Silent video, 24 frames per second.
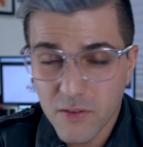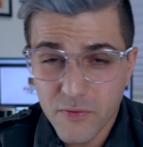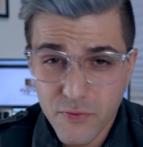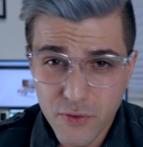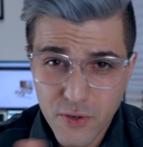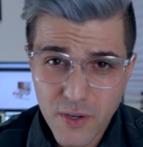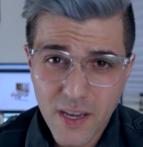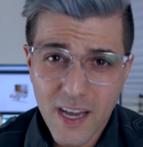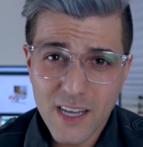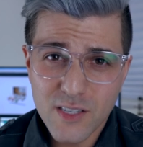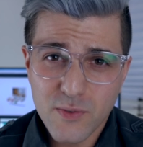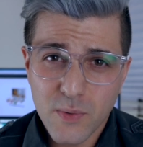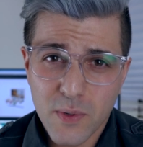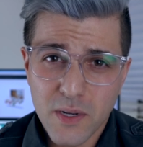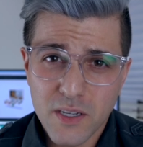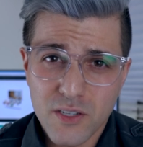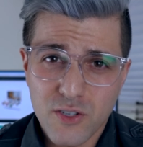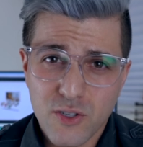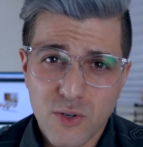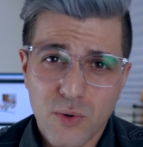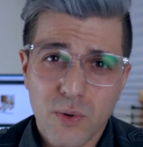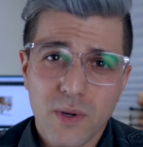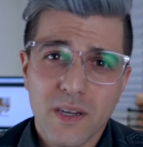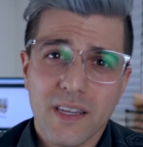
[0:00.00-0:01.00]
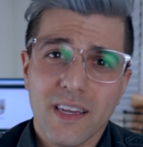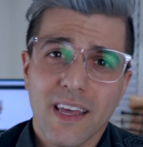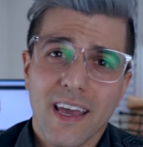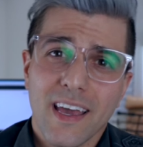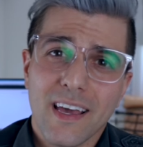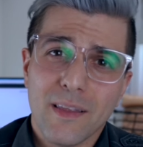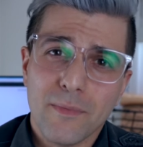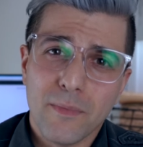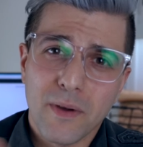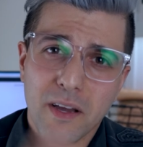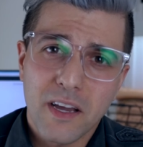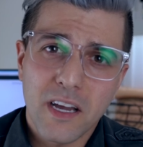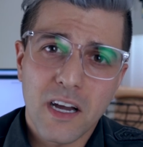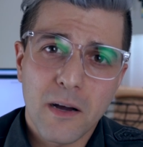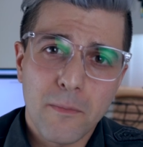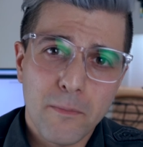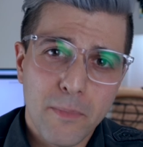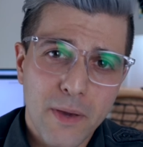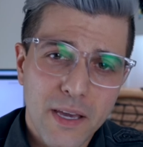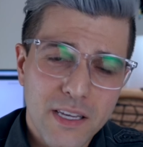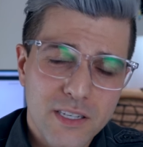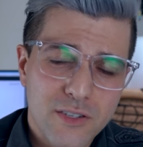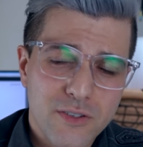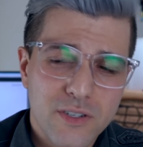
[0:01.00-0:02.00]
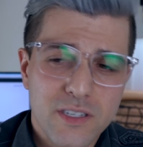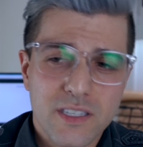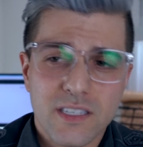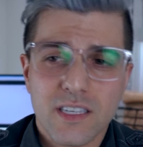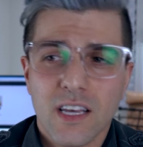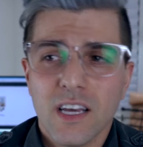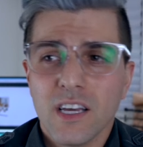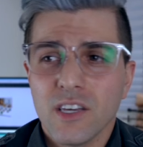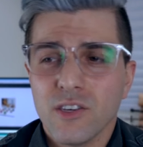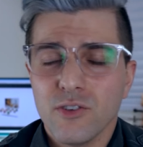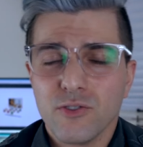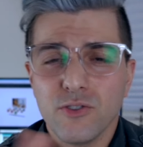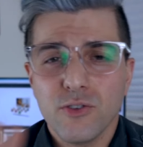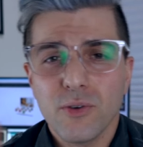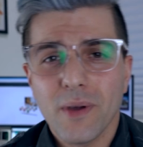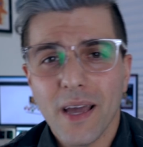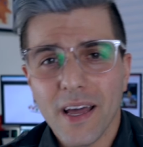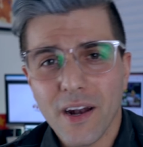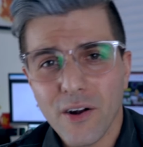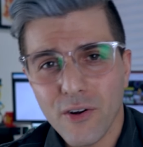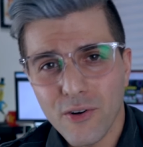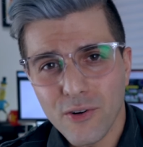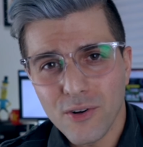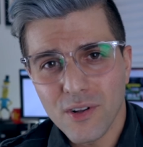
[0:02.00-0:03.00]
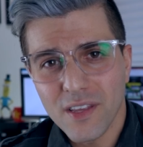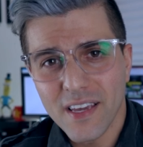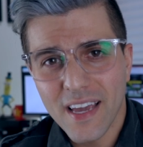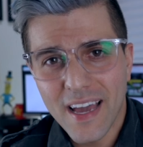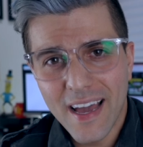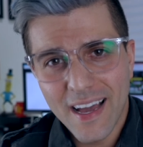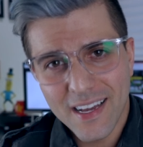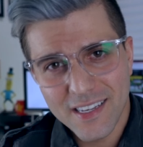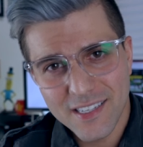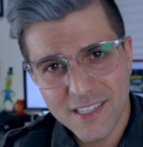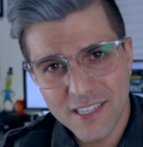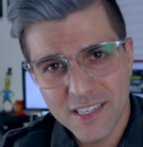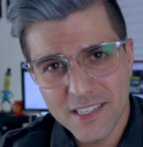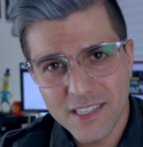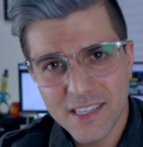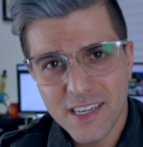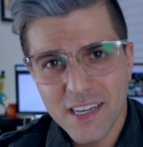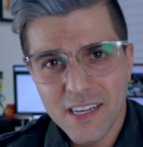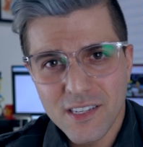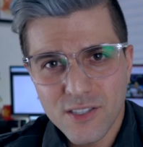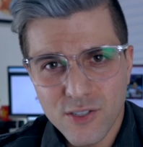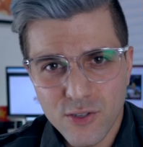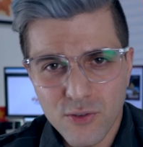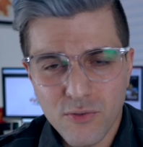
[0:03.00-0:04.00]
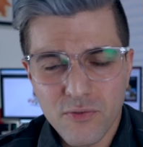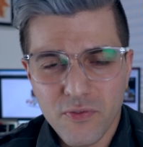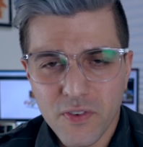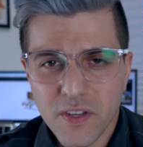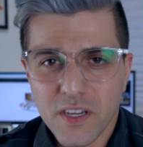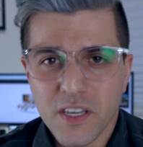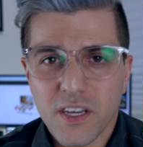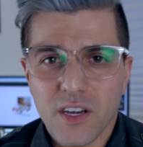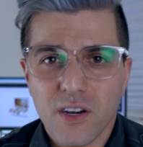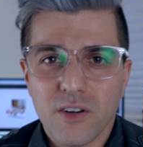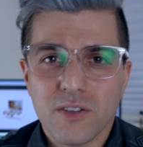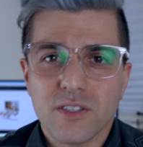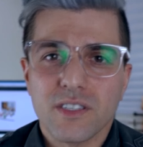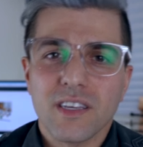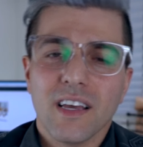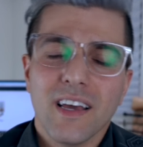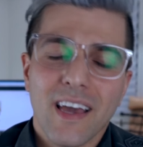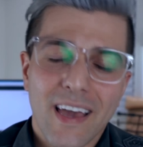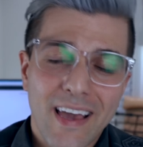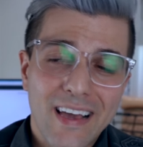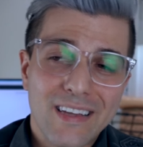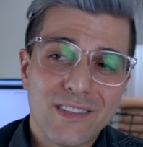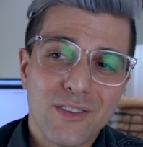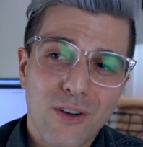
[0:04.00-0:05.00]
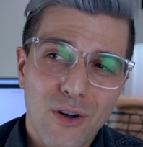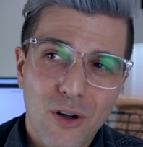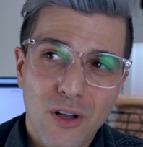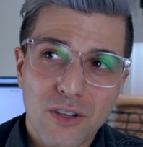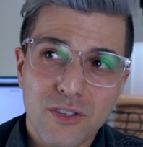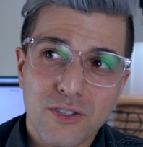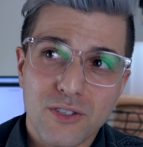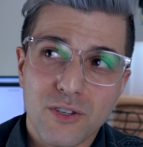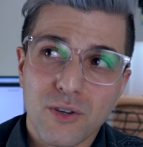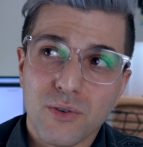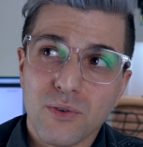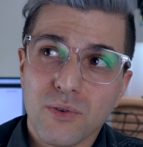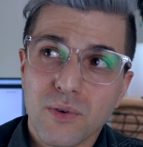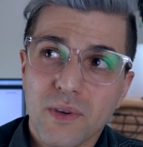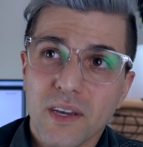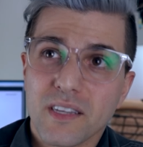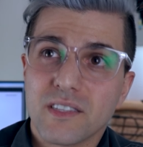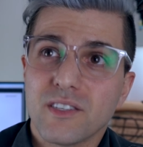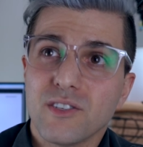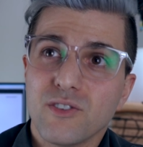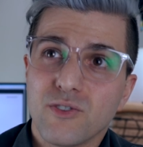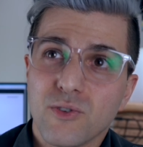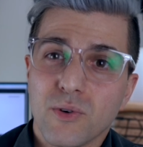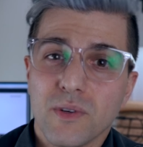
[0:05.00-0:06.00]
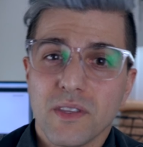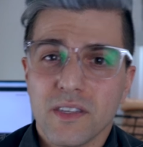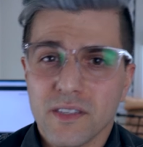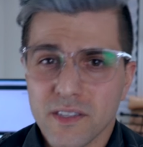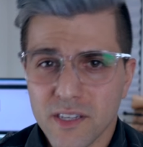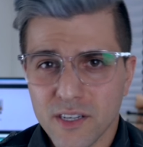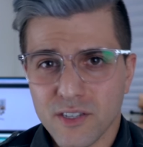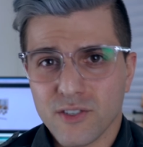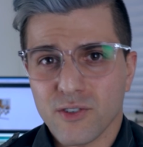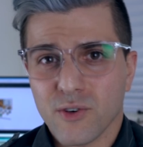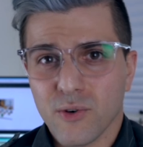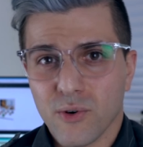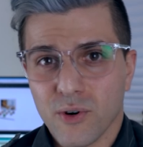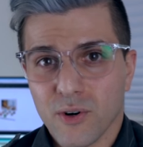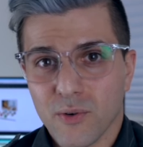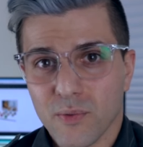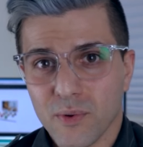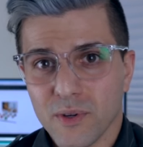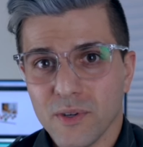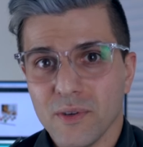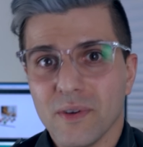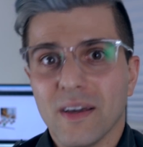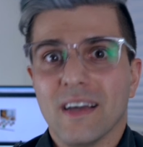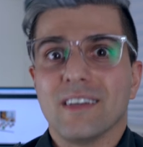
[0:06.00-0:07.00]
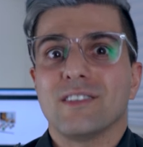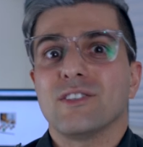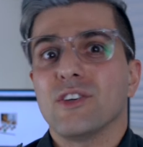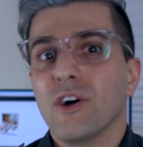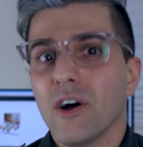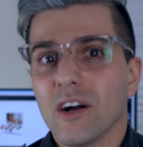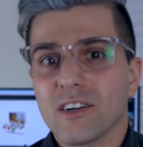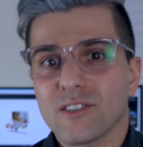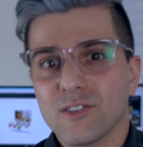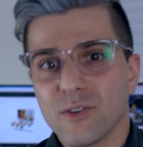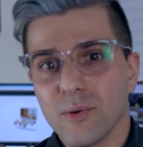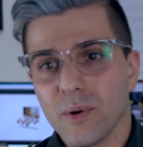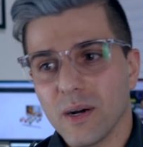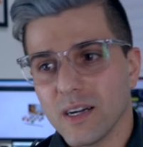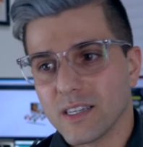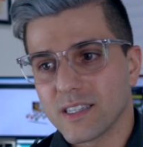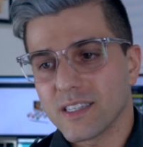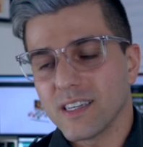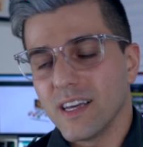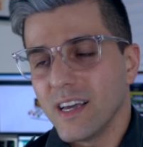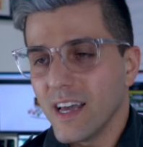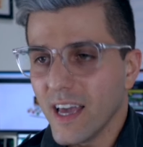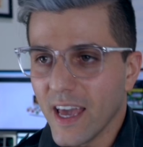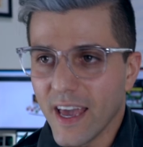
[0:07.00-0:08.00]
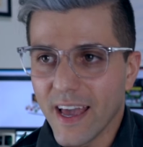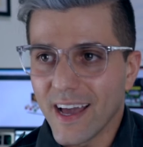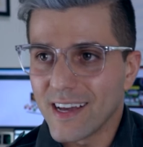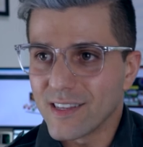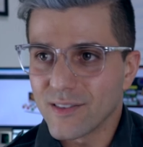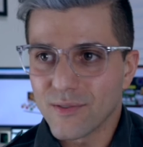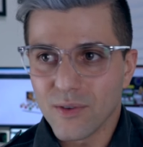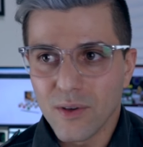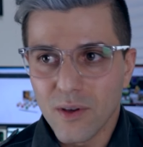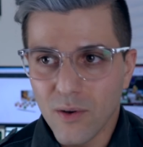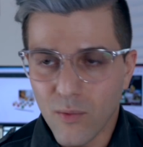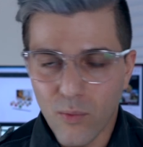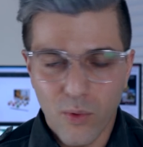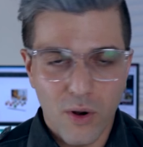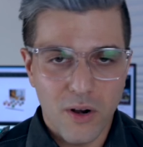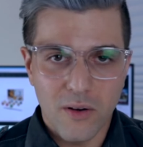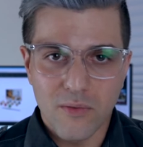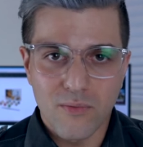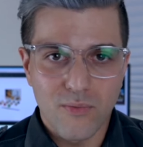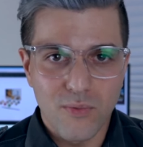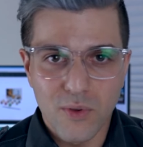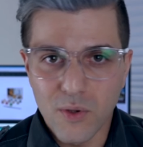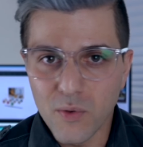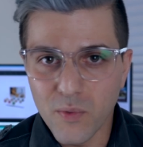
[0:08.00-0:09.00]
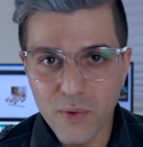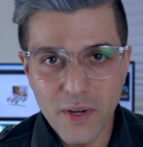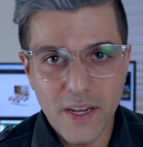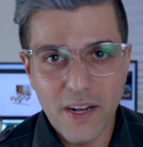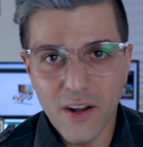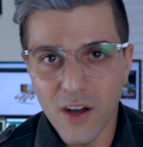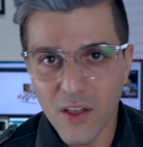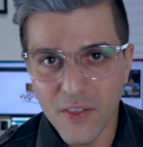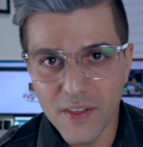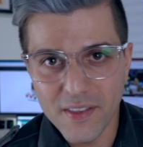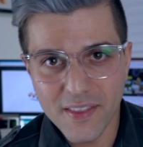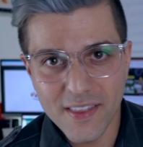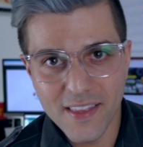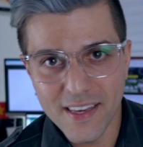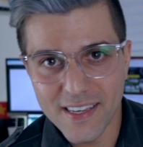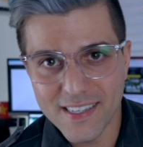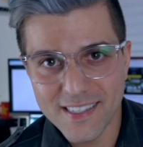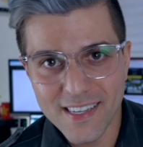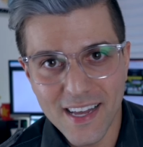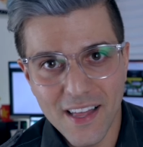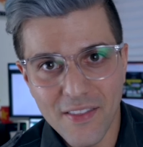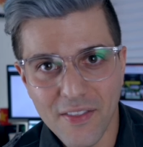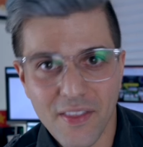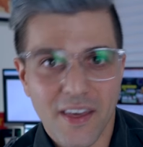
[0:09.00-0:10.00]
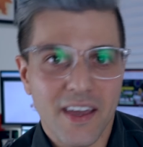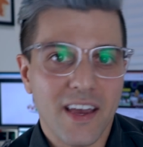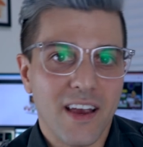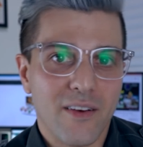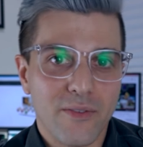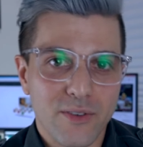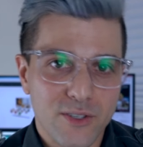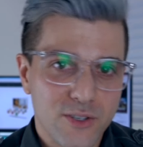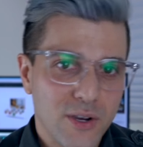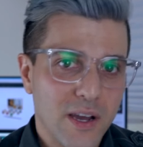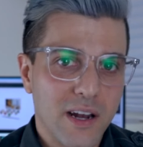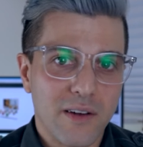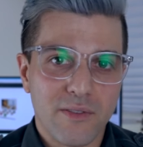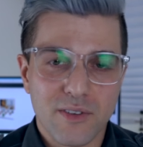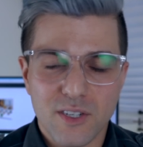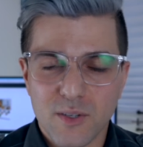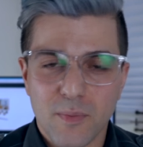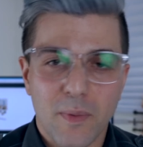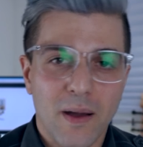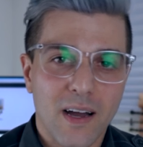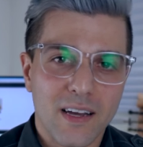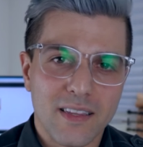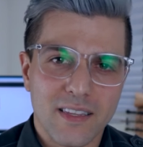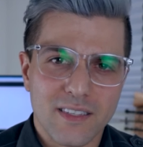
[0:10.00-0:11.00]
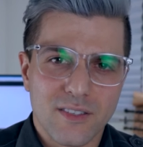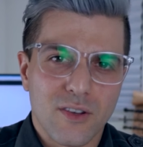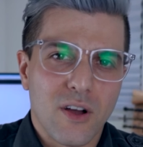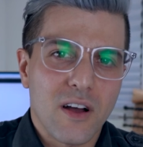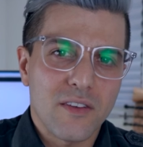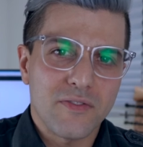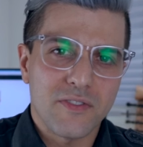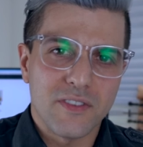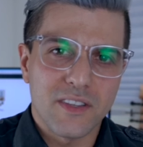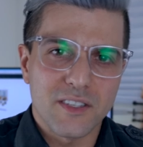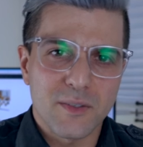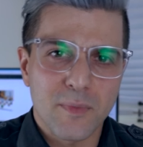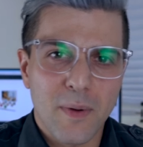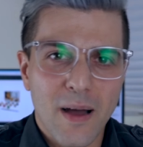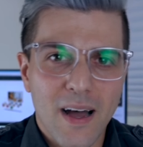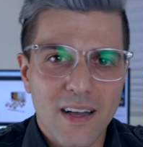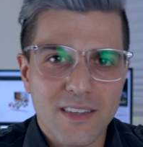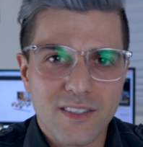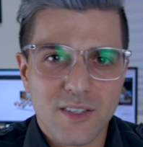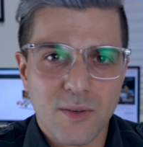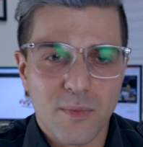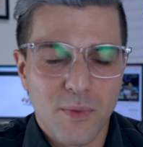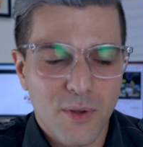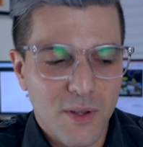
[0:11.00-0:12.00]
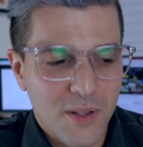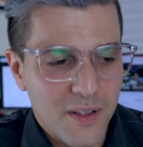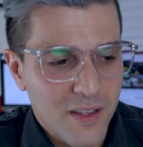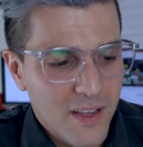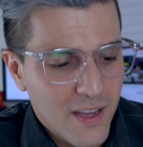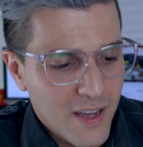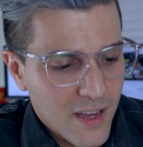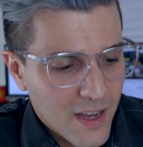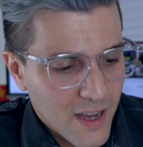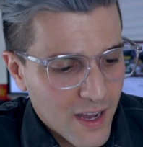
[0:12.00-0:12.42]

If you guys wanna join and become patrons, you do get early access to videos and also you get to join the Discord where you guys talk to us and where we read all the things on there and we try to respond as often as possible.